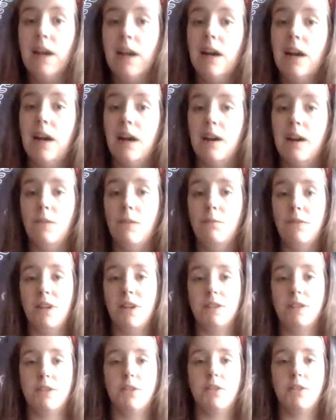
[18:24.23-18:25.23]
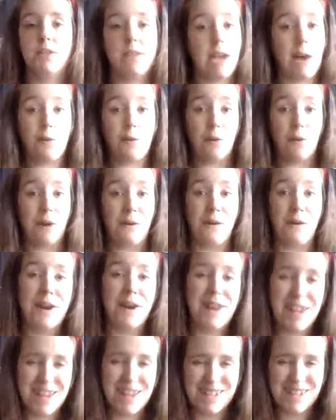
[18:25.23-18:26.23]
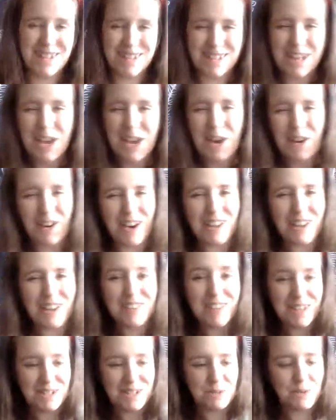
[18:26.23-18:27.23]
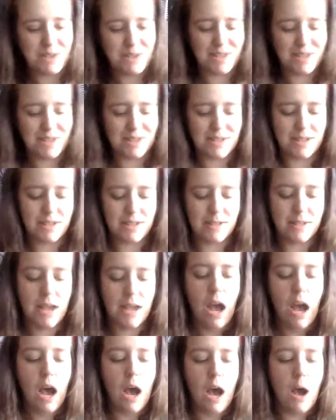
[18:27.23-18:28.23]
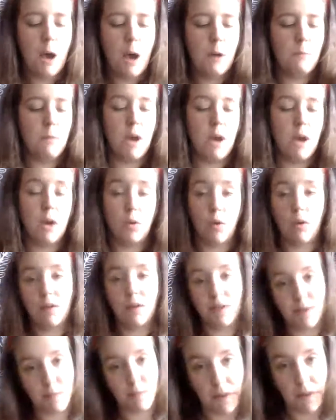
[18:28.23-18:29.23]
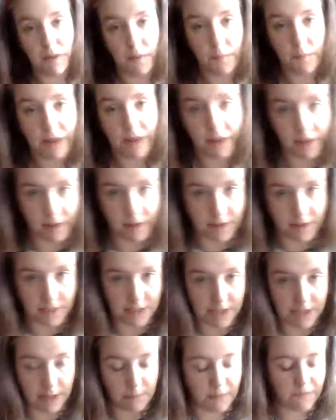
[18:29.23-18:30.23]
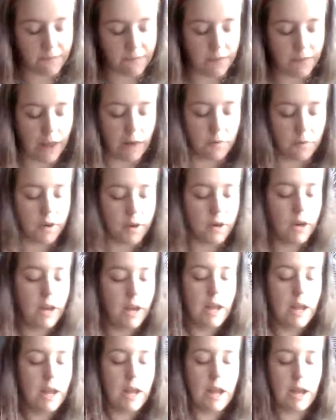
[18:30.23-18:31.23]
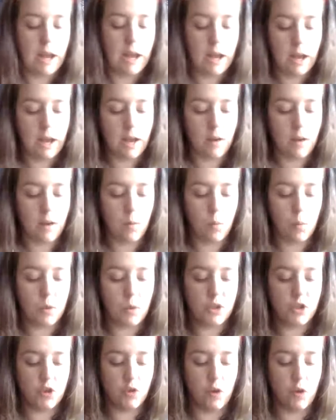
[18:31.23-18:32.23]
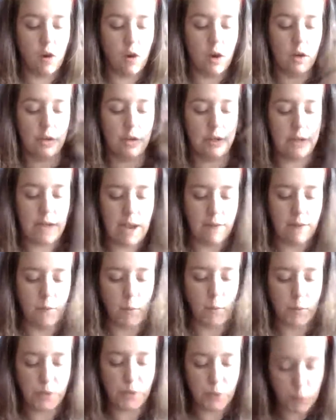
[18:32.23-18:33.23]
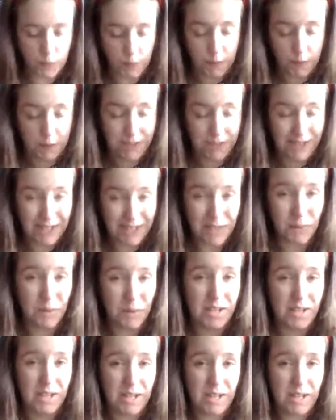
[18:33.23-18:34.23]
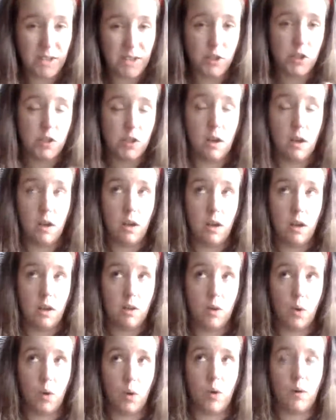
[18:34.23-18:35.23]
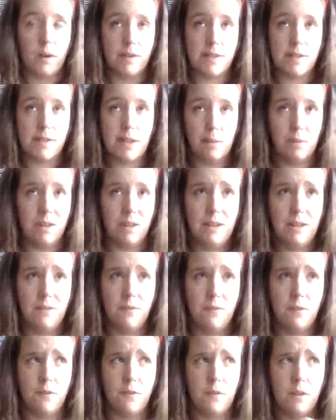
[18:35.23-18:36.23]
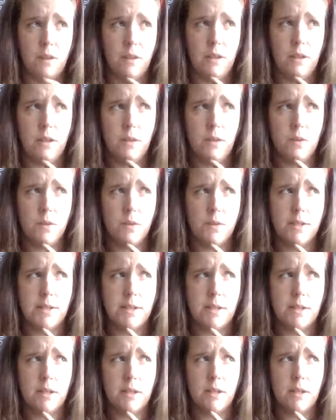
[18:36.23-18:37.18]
that's just how rare it is. All right, that's what this is. A crocus, by the way, is a type of flower, which on average you'll yield each crocus, I believe, yields,